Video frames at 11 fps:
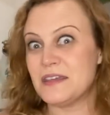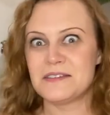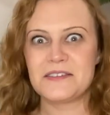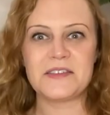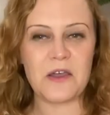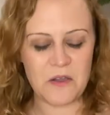
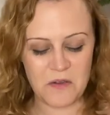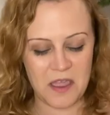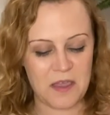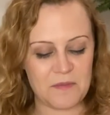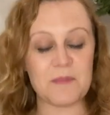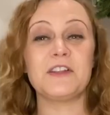So
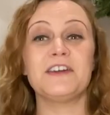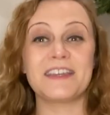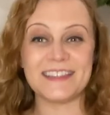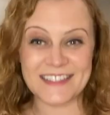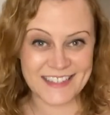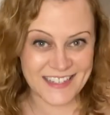I'm gonna look
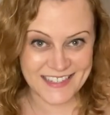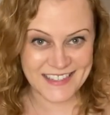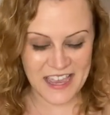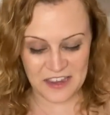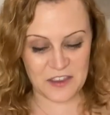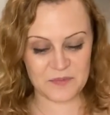at this in a
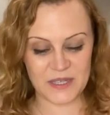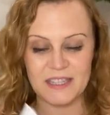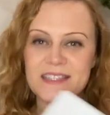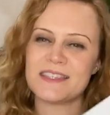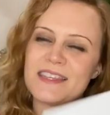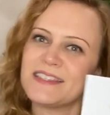second, but
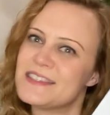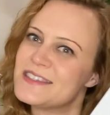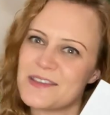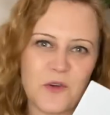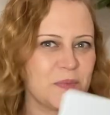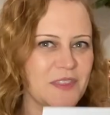let's
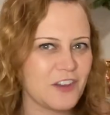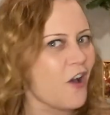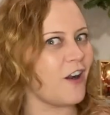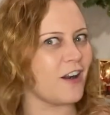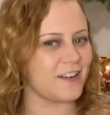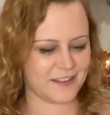open the
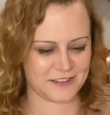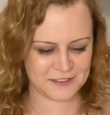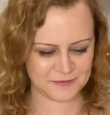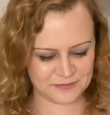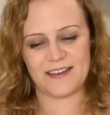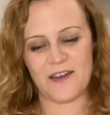card, huh?
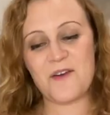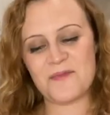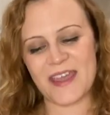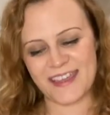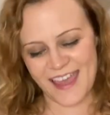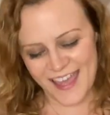Oh
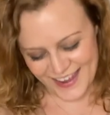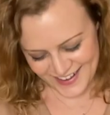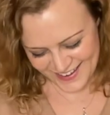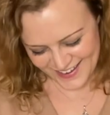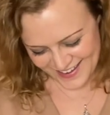my God,